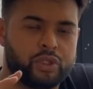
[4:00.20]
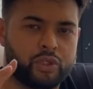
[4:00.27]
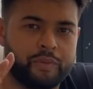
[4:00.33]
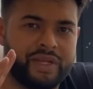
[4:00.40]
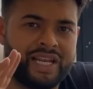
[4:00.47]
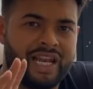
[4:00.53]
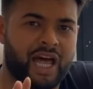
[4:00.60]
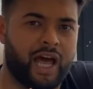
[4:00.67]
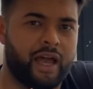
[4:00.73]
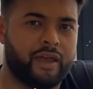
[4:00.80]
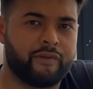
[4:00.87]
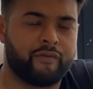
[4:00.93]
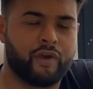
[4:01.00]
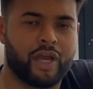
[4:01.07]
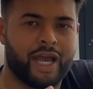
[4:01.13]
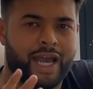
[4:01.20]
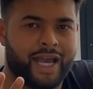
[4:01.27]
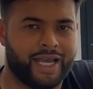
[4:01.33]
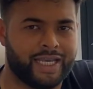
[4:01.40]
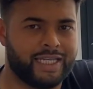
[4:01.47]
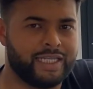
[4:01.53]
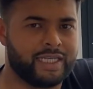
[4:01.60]
to be live at
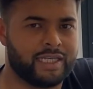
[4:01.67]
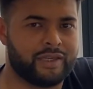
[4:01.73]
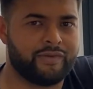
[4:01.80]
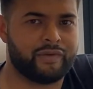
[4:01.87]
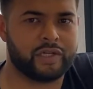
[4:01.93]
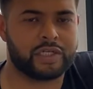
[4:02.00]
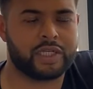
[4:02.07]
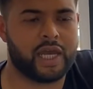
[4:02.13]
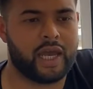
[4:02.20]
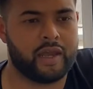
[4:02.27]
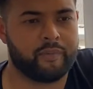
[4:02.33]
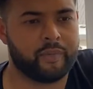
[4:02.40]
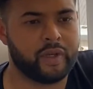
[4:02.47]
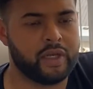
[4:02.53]
any given time.